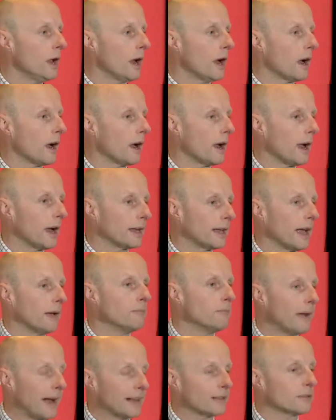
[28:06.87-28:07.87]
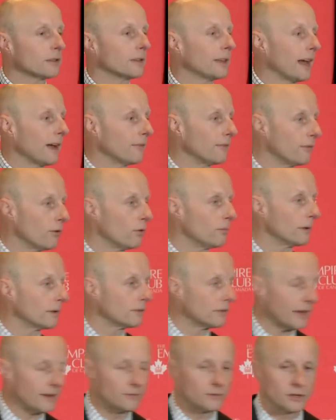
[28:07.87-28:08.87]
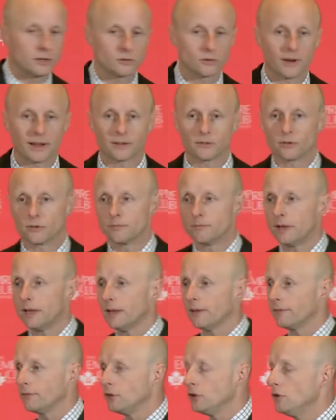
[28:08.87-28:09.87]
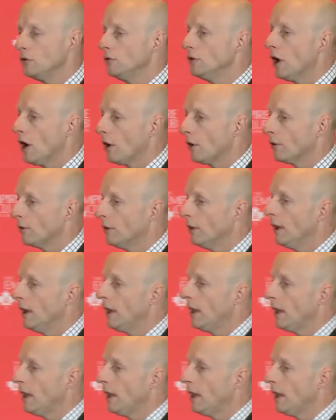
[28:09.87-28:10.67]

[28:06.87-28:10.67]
Uh, again, back to that former safety director in me, if you know